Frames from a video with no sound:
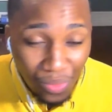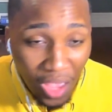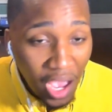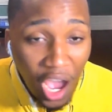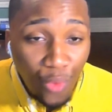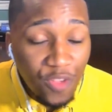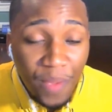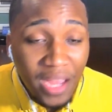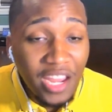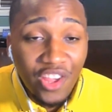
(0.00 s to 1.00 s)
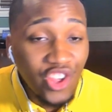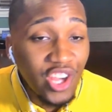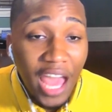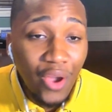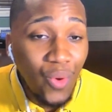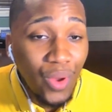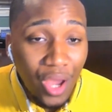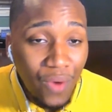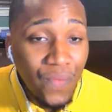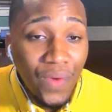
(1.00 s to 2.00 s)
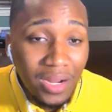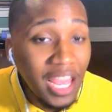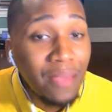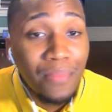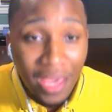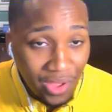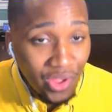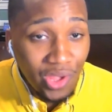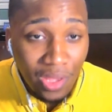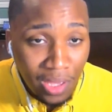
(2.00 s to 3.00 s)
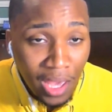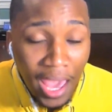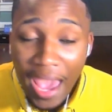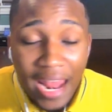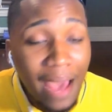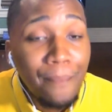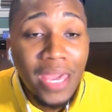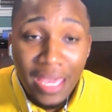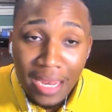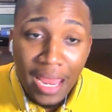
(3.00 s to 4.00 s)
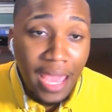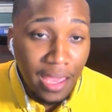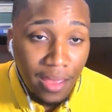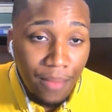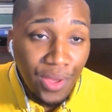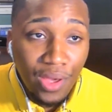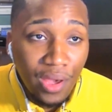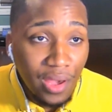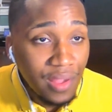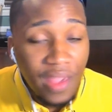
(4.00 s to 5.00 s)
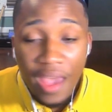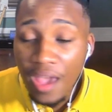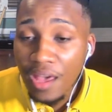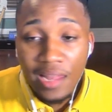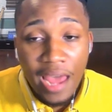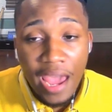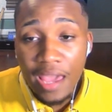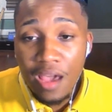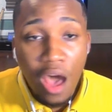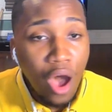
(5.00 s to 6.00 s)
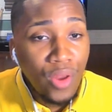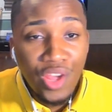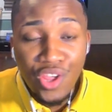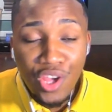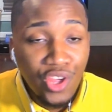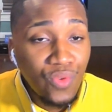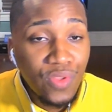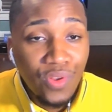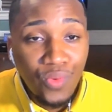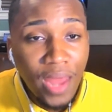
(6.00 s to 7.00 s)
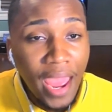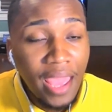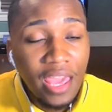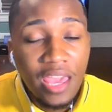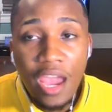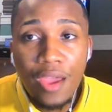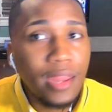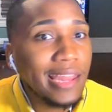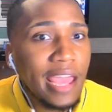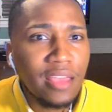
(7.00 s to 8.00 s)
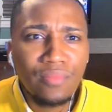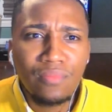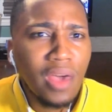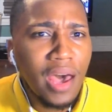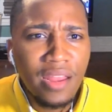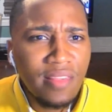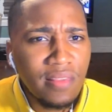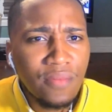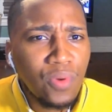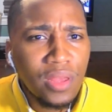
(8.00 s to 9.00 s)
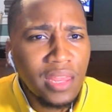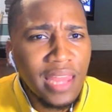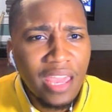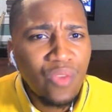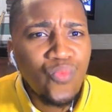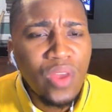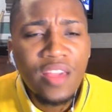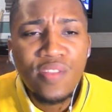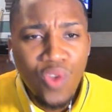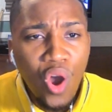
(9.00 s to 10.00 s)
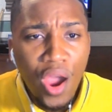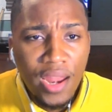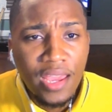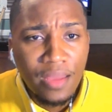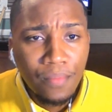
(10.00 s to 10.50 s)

I don't respect nothing she got going on. Fuck that bitch. And I mean that because, like, all that shit she used to do, like, honestly, really. Like, it really started